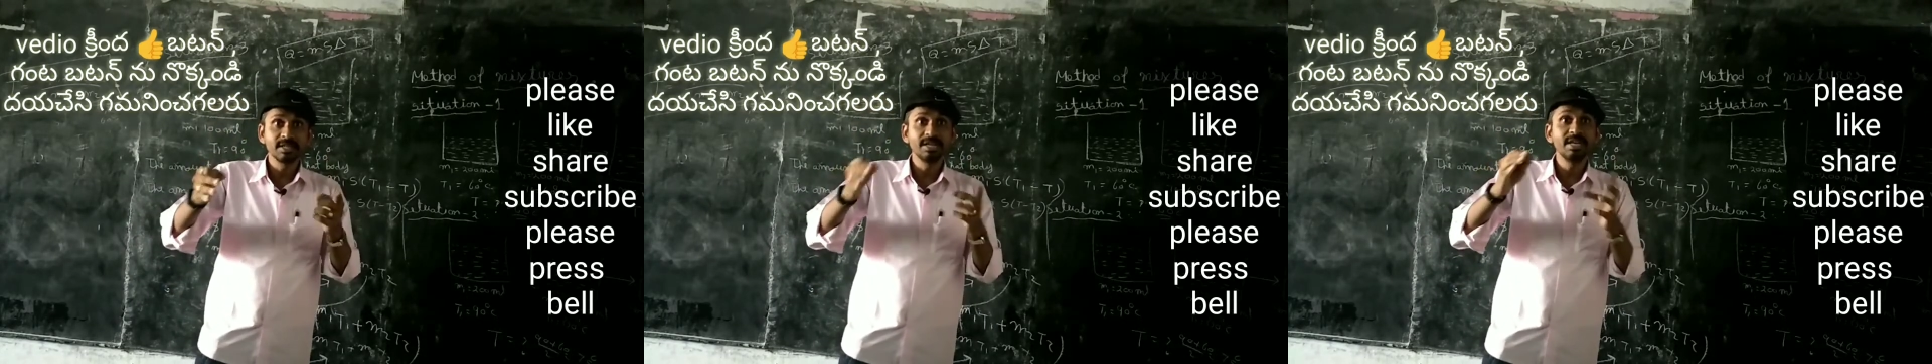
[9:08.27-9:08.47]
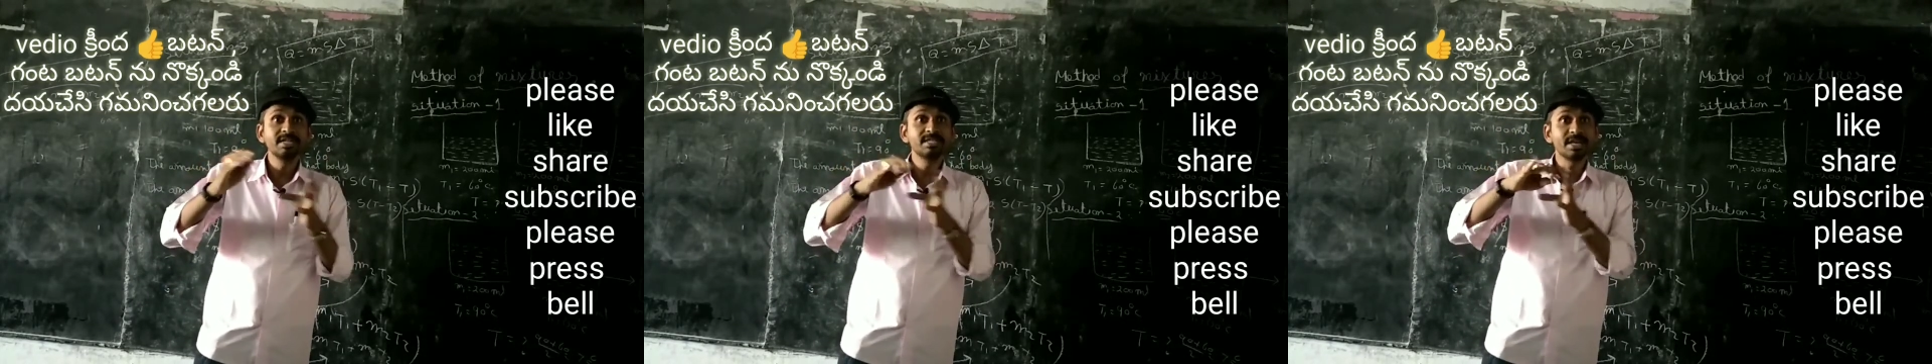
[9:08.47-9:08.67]

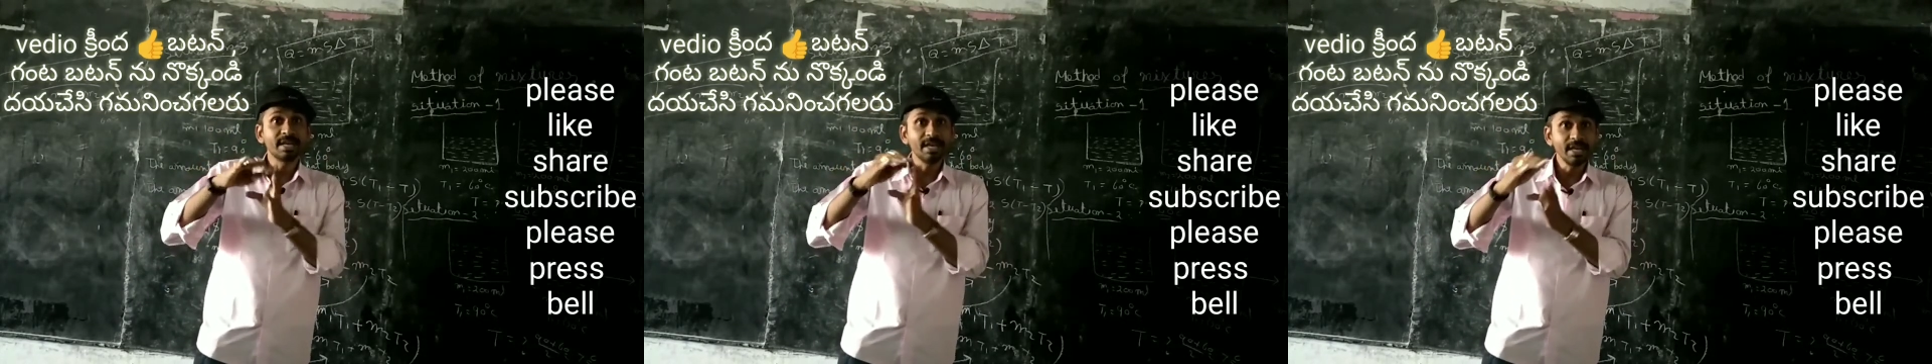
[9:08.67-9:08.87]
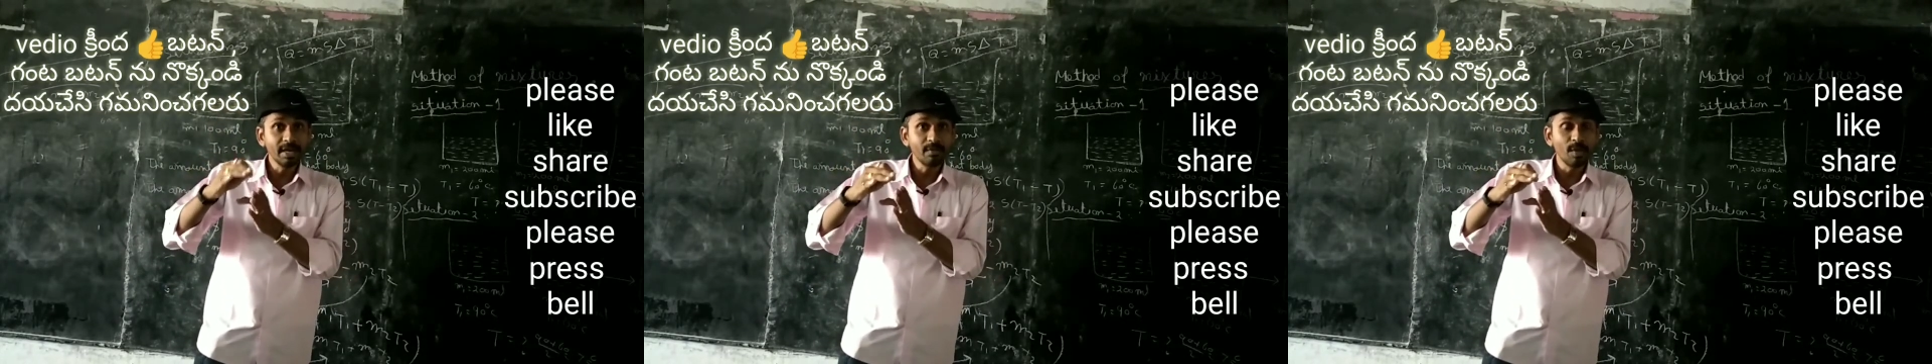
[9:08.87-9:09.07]
is
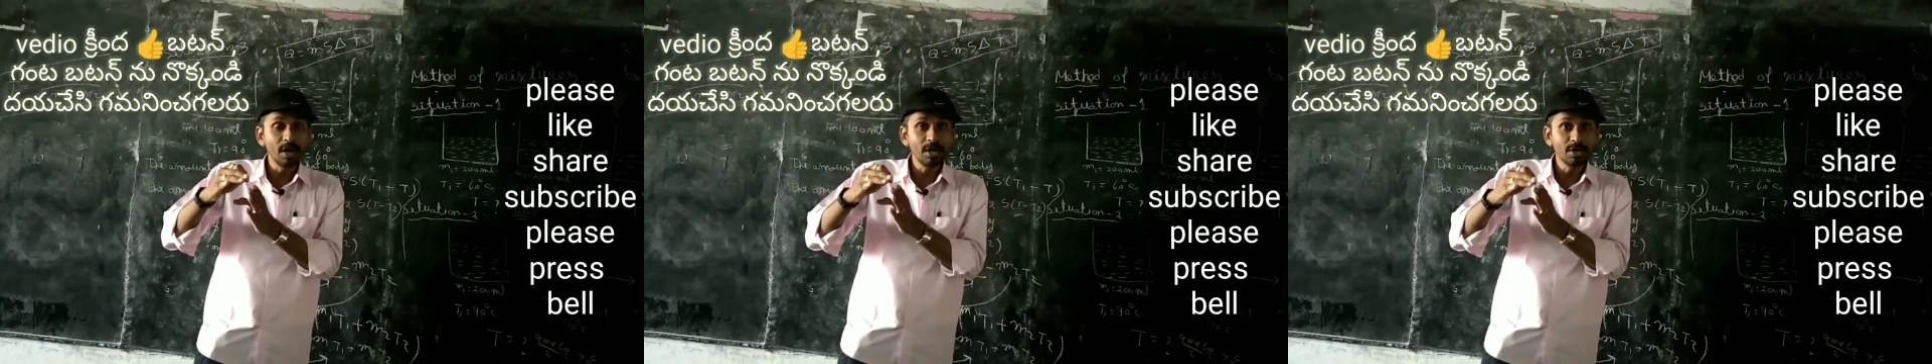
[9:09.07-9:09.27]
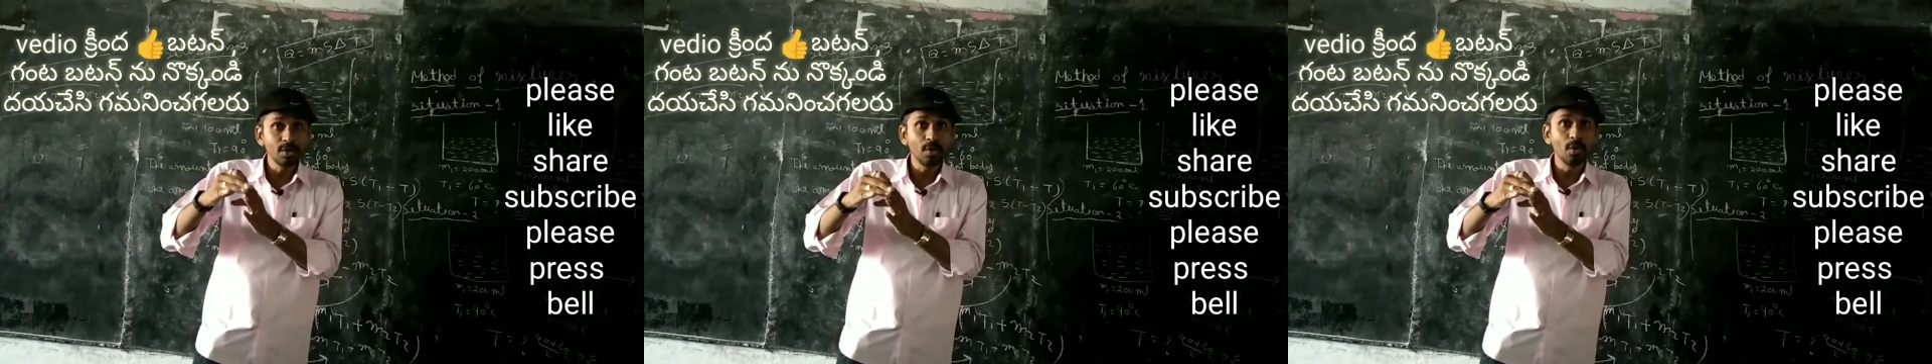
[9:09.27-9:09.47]

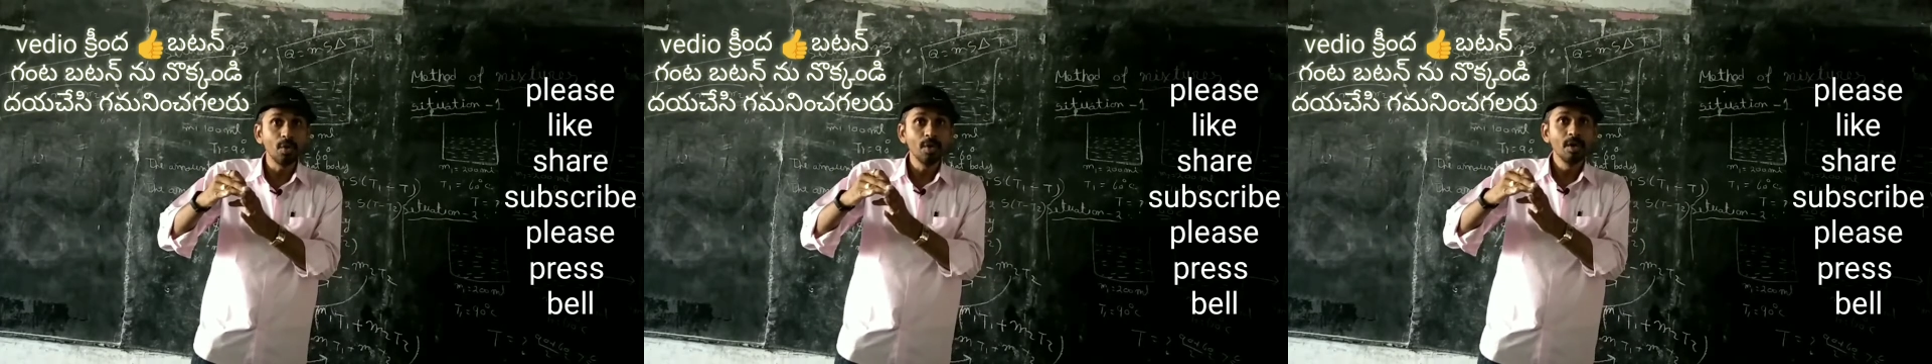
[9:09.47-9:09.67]
equal to